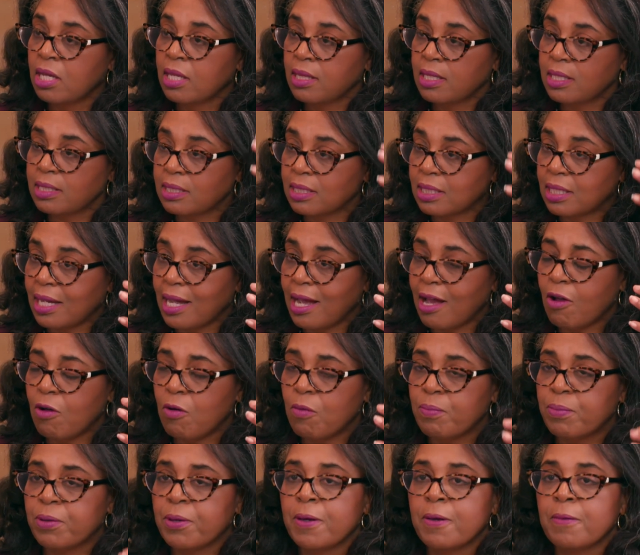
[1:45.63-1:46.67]
the
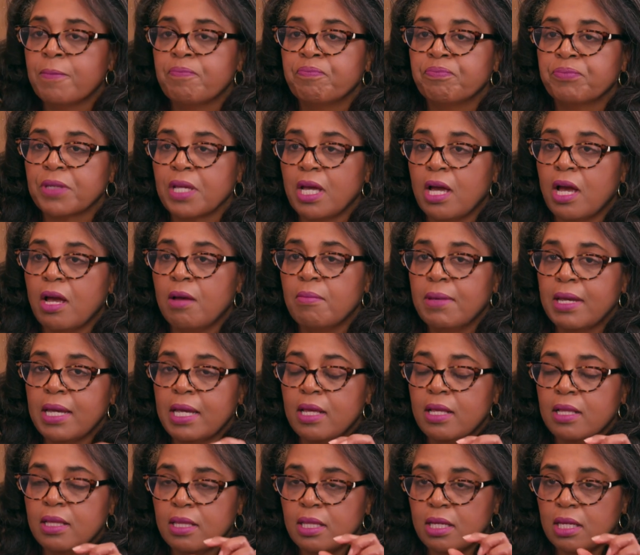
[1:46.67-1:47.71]
scalp,
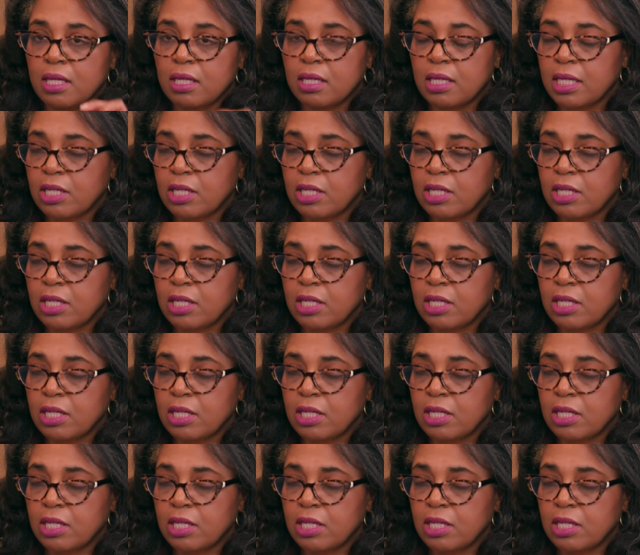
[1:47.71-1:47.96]
in the